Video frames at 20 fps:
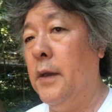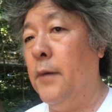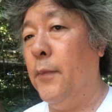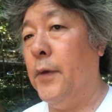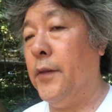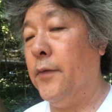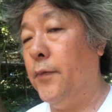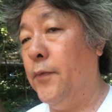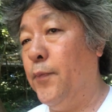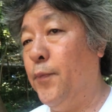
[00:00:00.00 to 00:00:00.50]

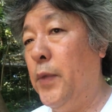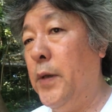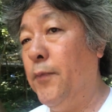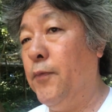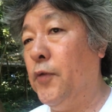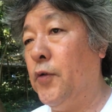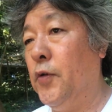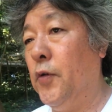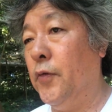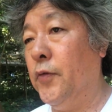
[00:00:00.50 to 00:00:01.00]
but
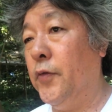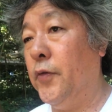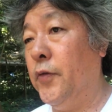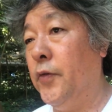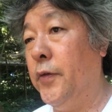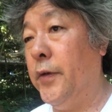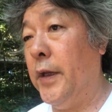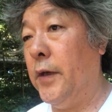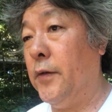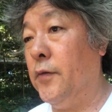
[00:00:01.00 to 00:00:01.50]
people
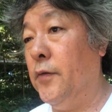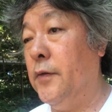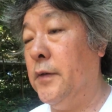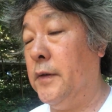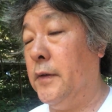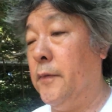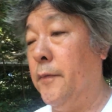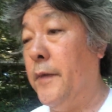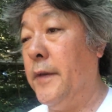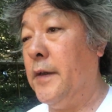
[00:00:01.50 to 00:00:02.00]
don't take
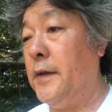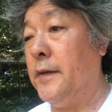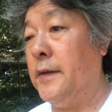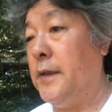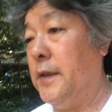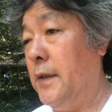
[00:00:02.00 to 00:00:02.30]
notice of these